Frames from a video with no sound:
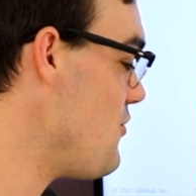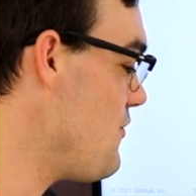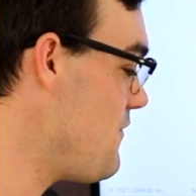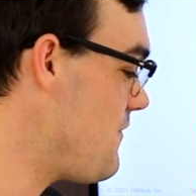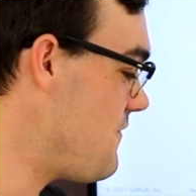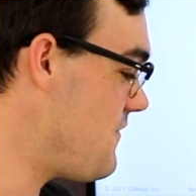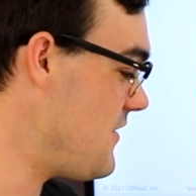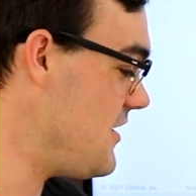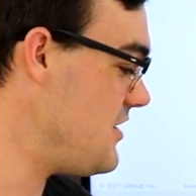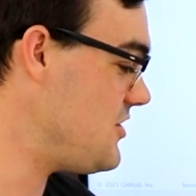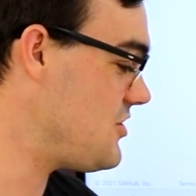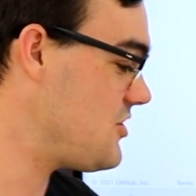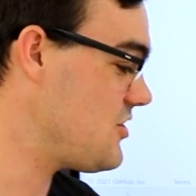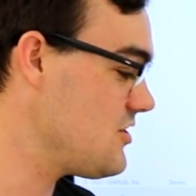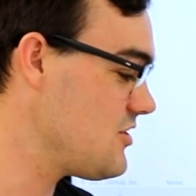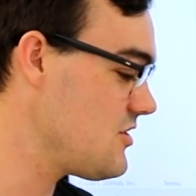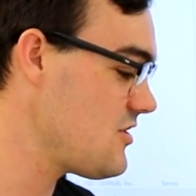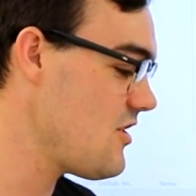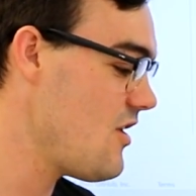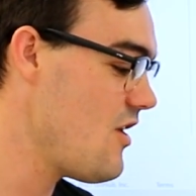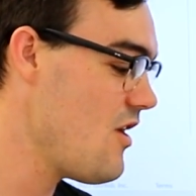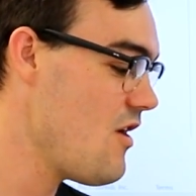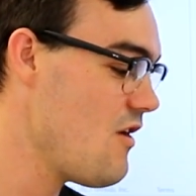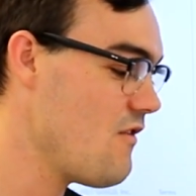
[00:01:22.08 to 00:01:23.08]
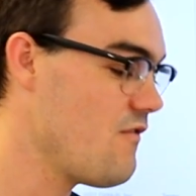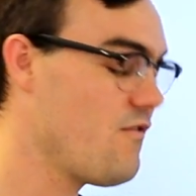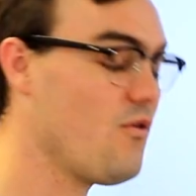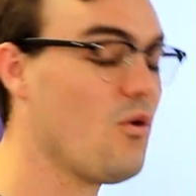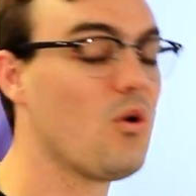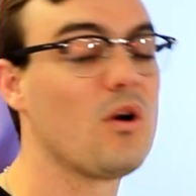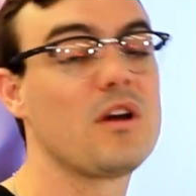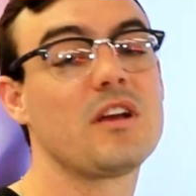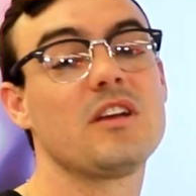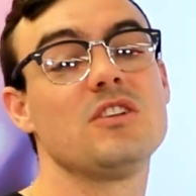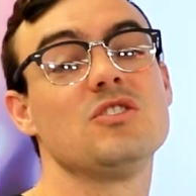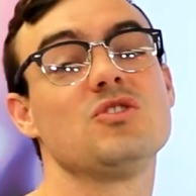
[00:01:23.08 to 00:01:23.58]
new features
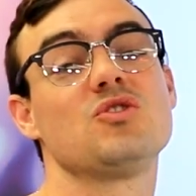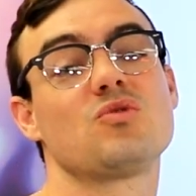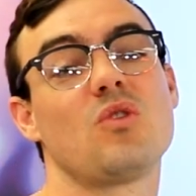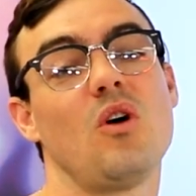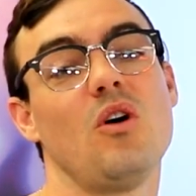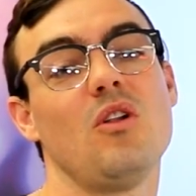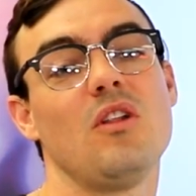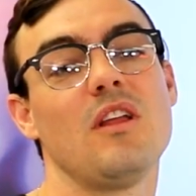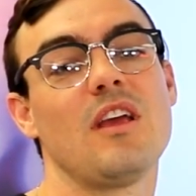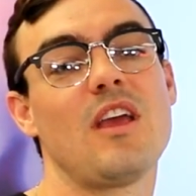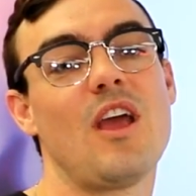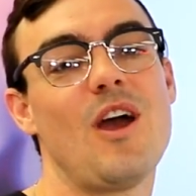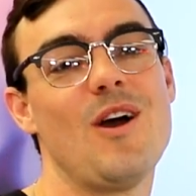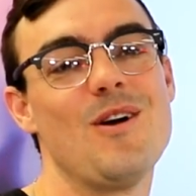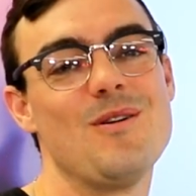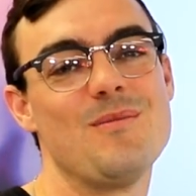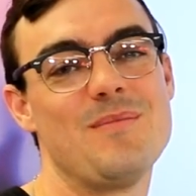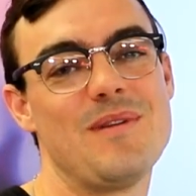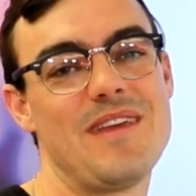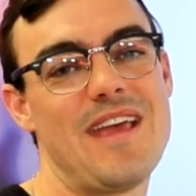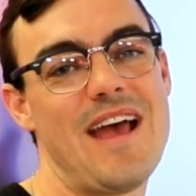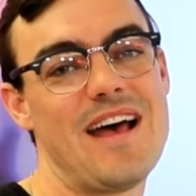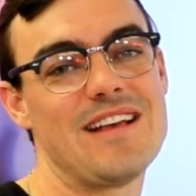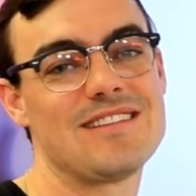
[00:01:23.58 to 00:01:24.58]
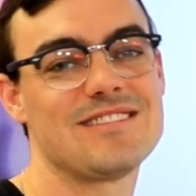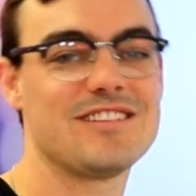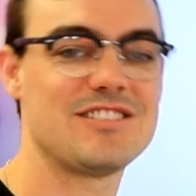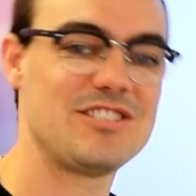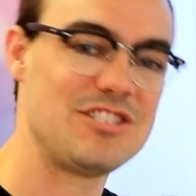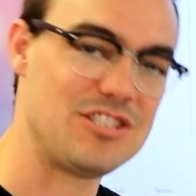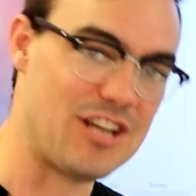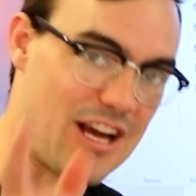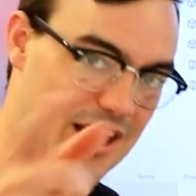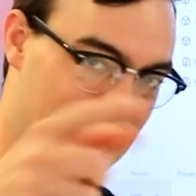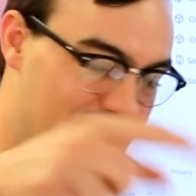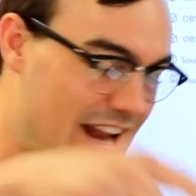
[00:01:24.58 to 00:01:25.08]
for controlling O B S.
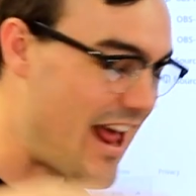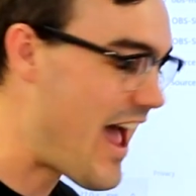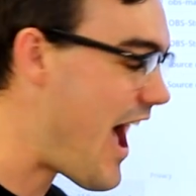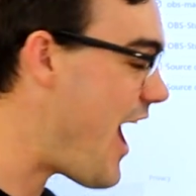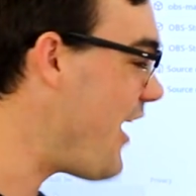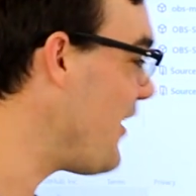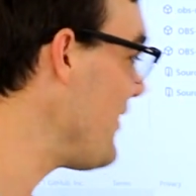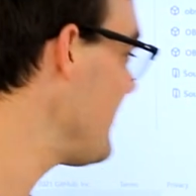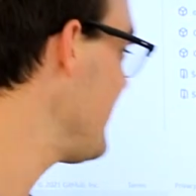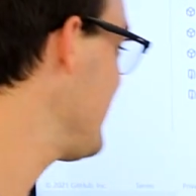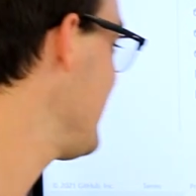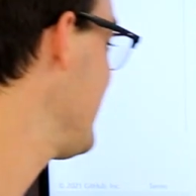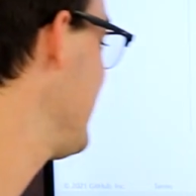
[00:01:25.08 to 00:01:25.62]
Let's check it out.